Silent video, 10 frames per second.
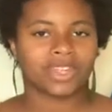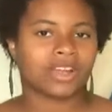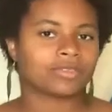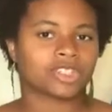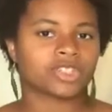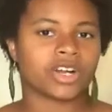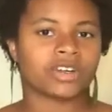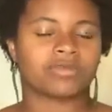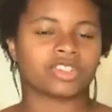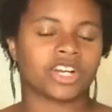I'm just
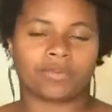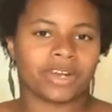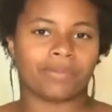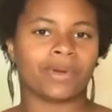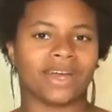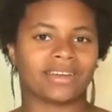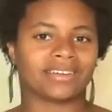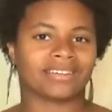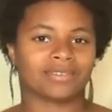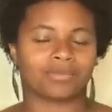trying to bring back
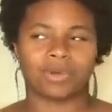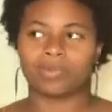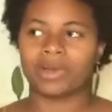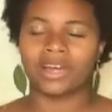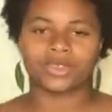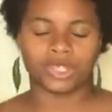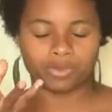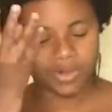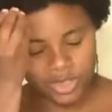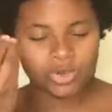the
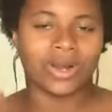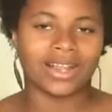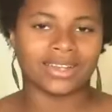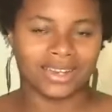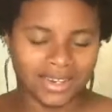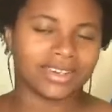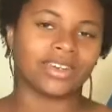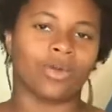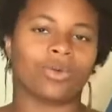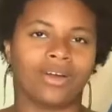spirituality in
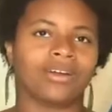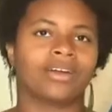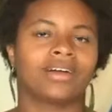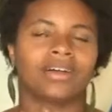yoga.